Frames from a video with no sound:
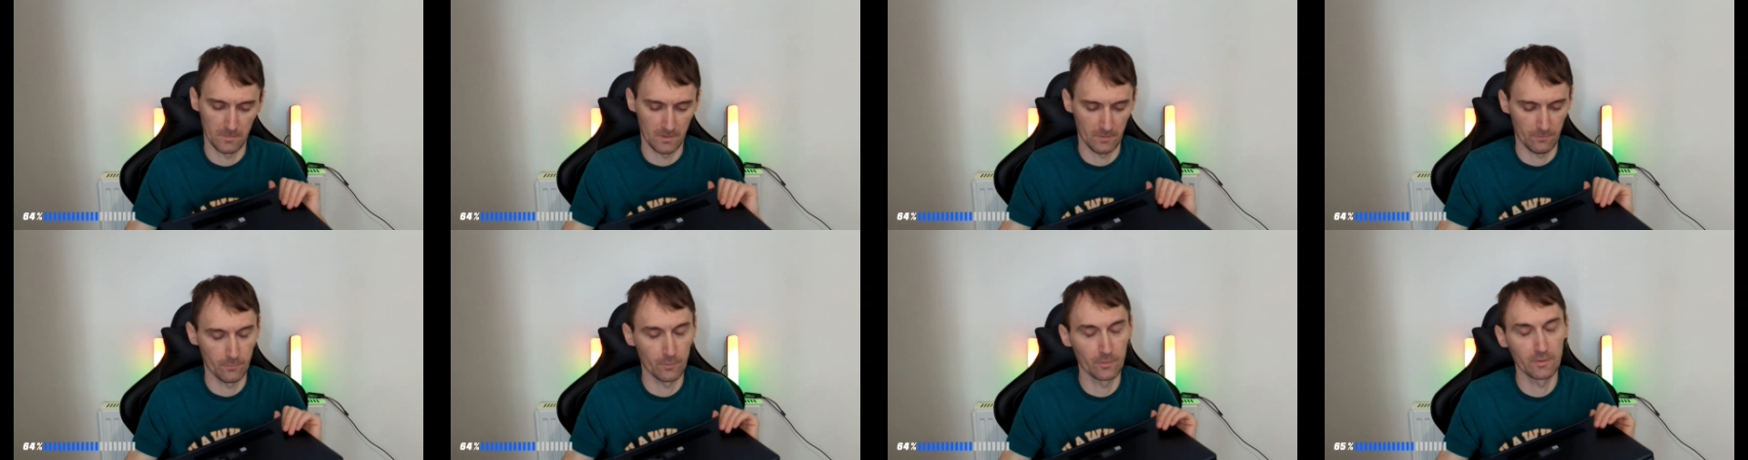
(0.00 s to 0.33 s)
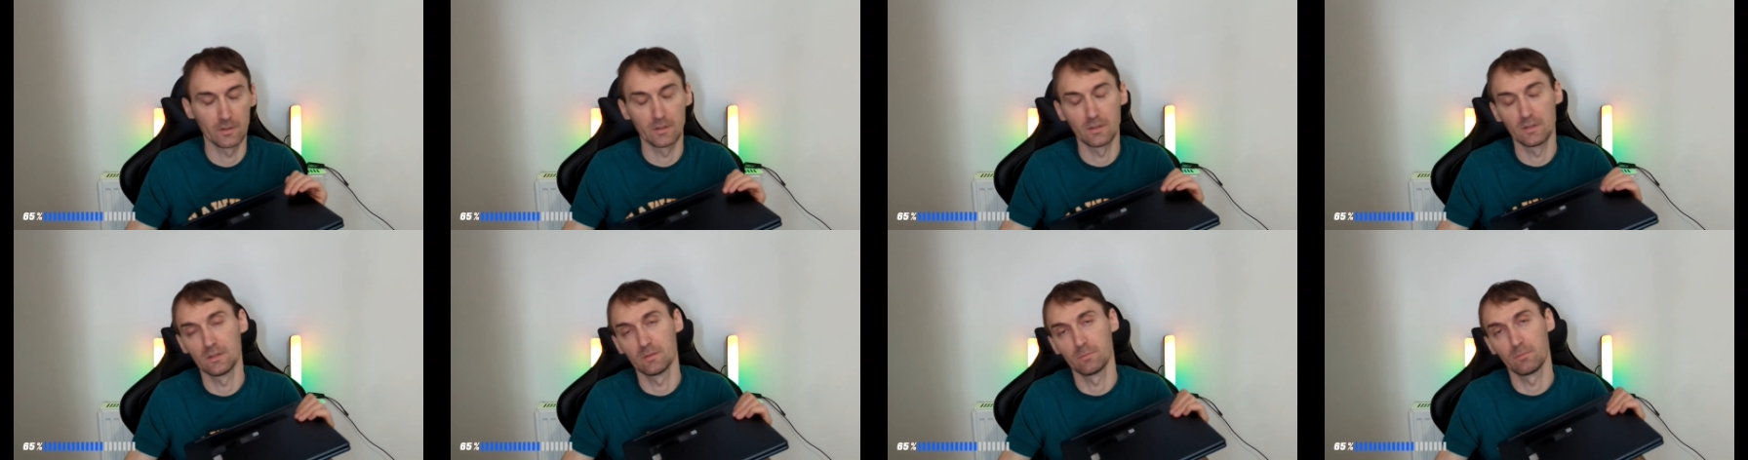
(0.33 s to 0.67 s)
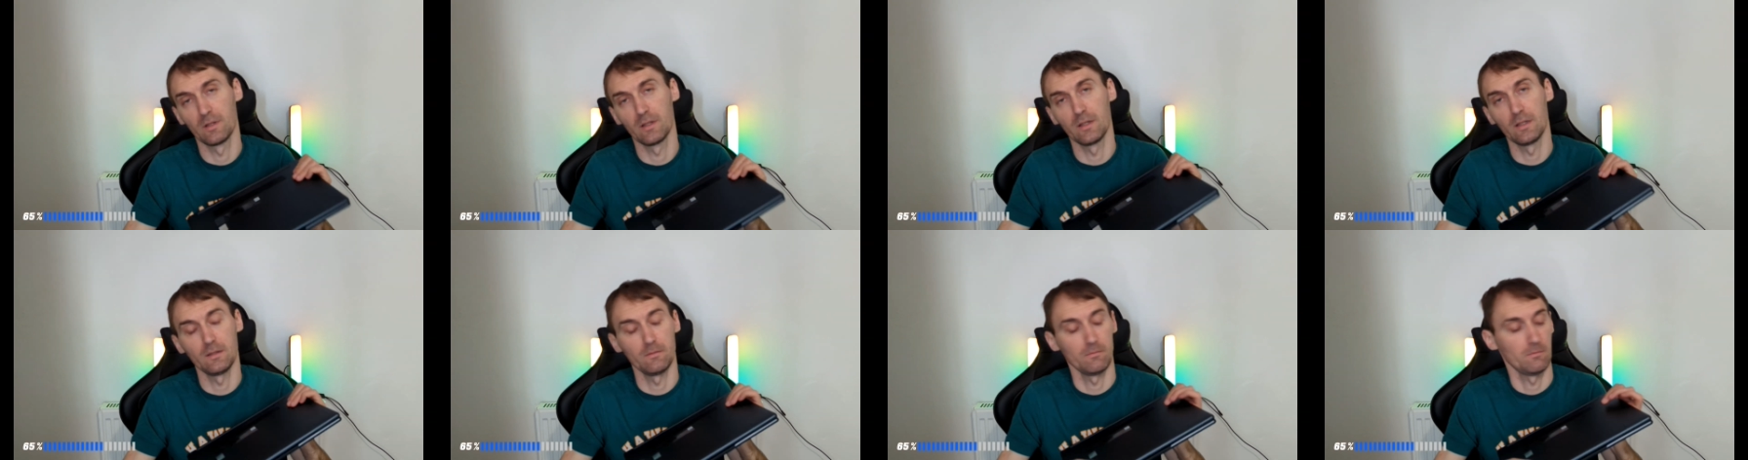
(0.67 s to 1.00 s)
and for the
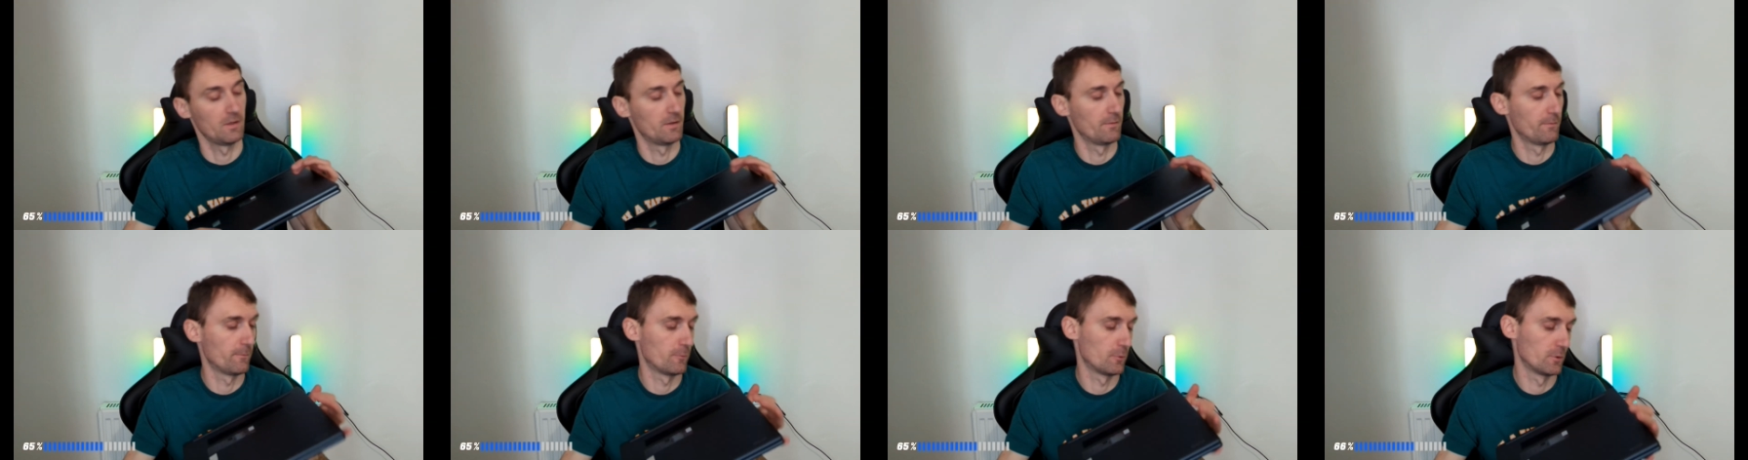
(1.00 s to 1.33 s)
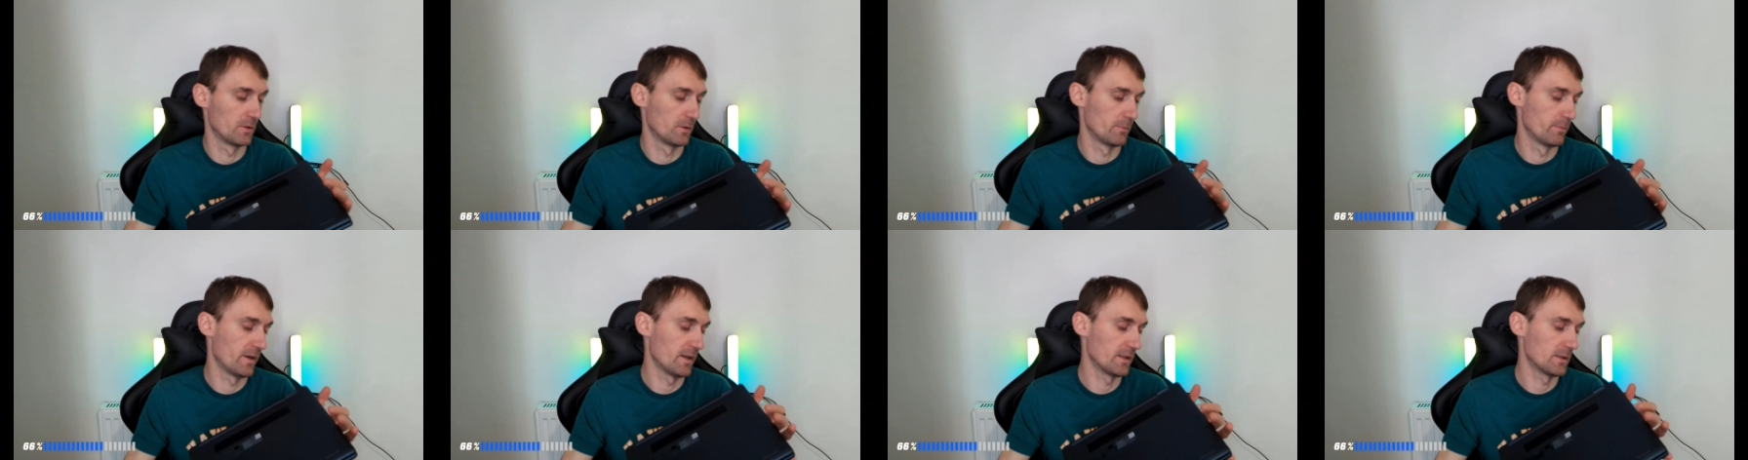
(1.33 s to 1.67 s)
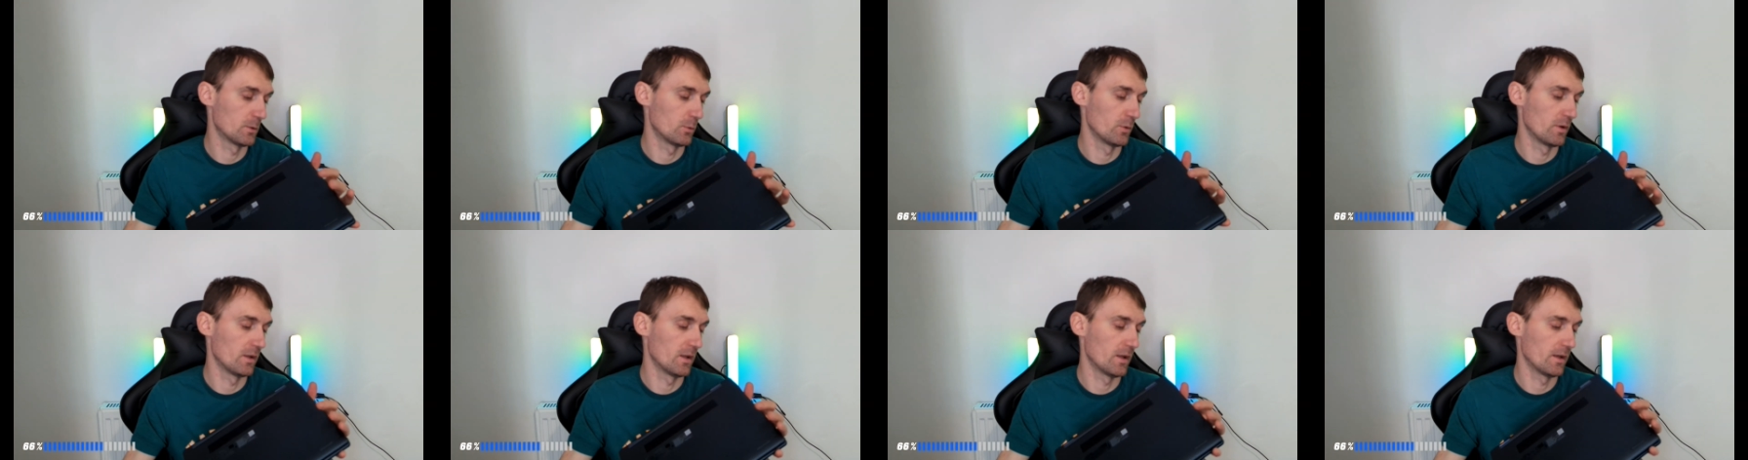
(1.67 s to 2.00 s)
display and for the
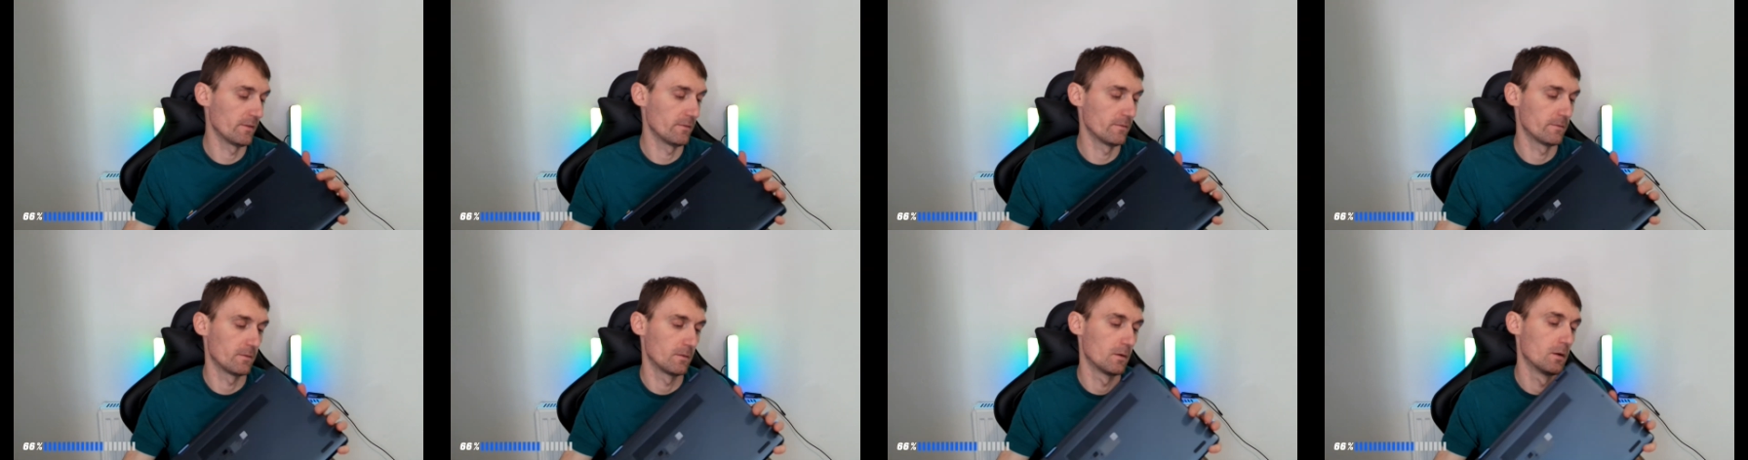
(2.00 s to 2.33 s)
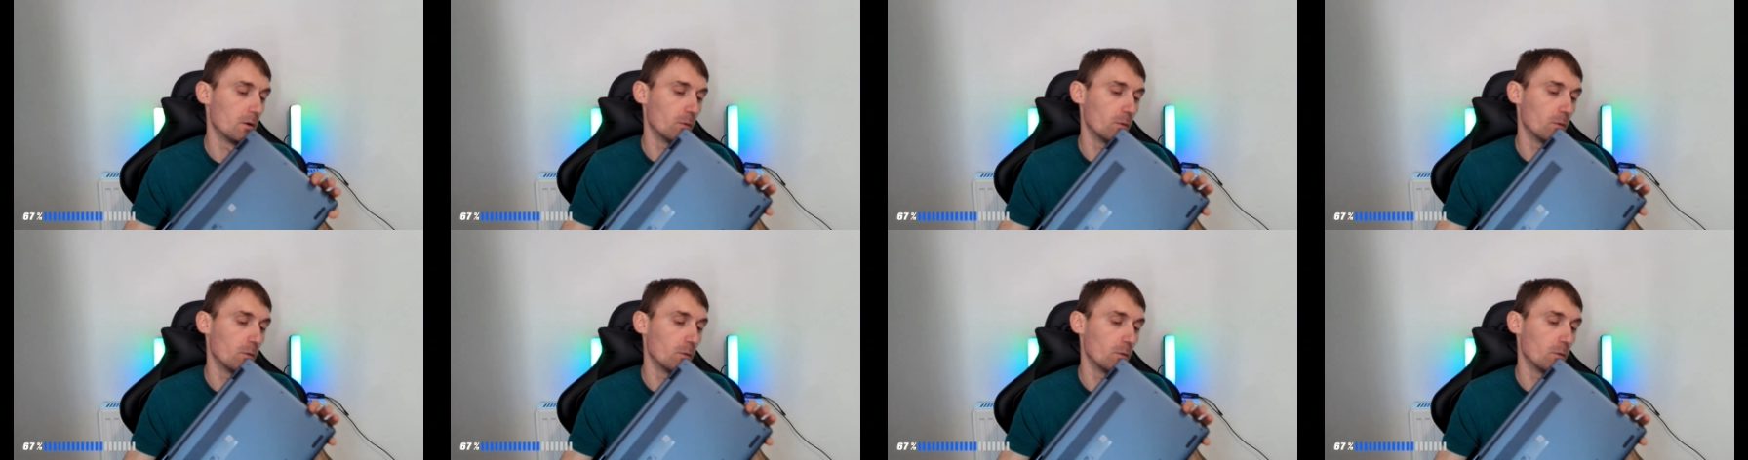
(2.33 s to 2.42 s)
battery life,